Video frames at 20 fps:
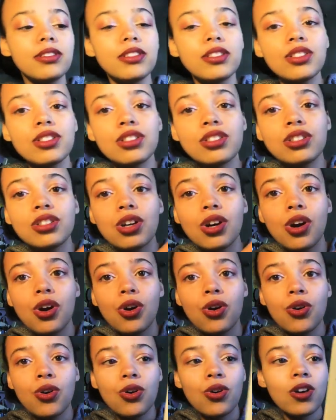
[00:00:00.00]

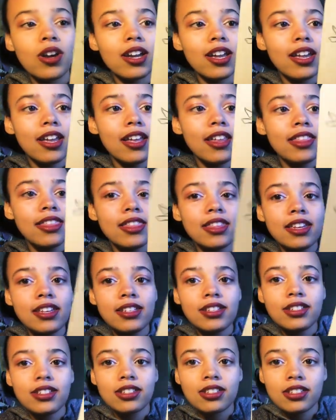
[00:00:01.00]
So in
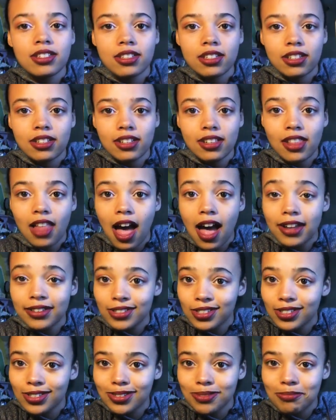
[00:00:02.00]
this
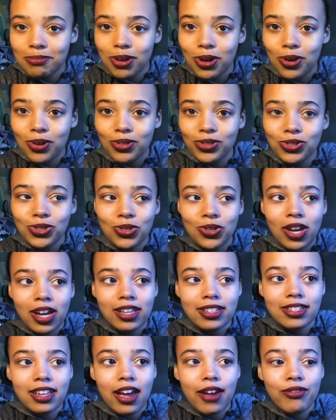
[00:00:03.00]
last pose, you
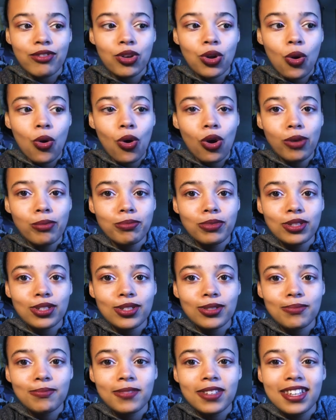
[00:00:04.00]
guys have the
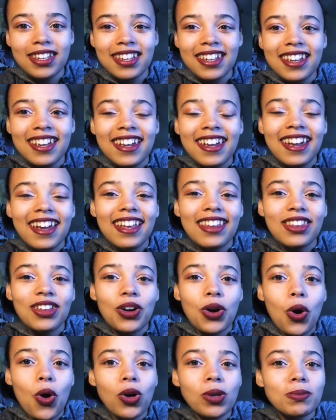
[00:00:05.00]
corpse. And the
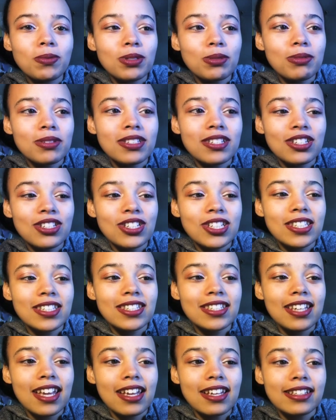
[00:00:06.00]
corpse position
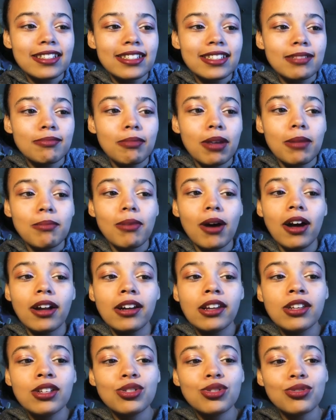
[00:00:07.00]
says, my
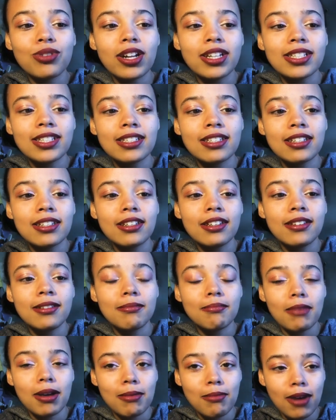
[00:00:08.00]
body is rested,
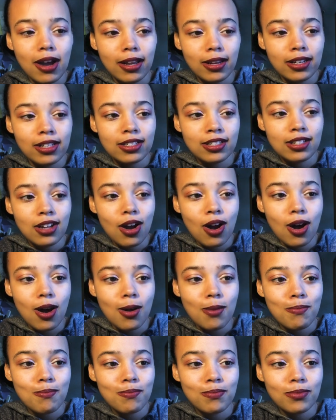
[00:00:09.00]
my mind is
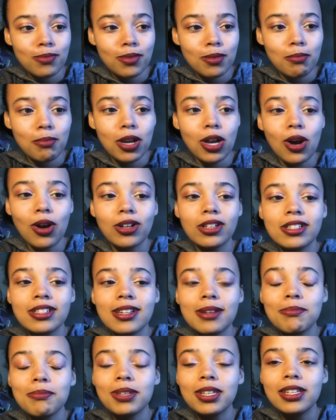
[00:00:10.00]
calm, my heart is
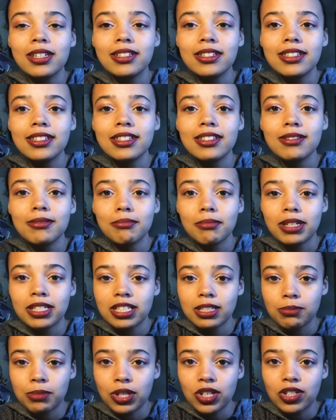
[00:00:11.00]
at peace, my
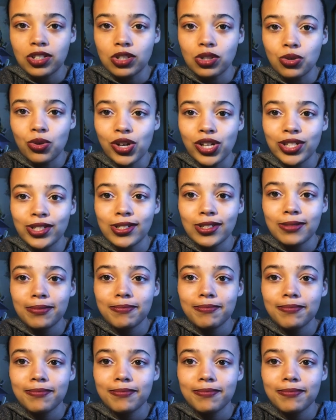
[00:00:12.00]
spirit soars.